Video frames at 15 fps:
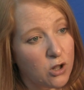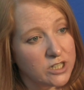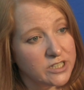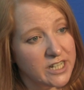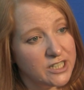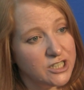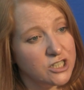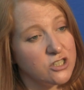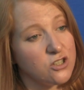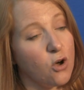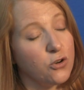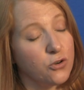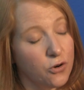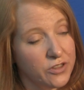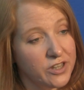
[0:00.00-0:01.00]
politicians
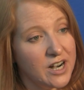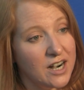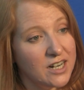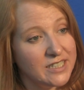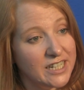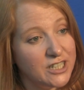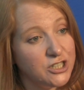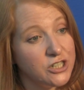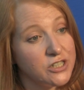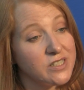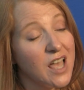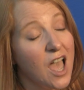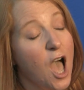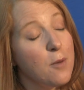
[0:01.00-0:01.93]
on Northern Ireland issues,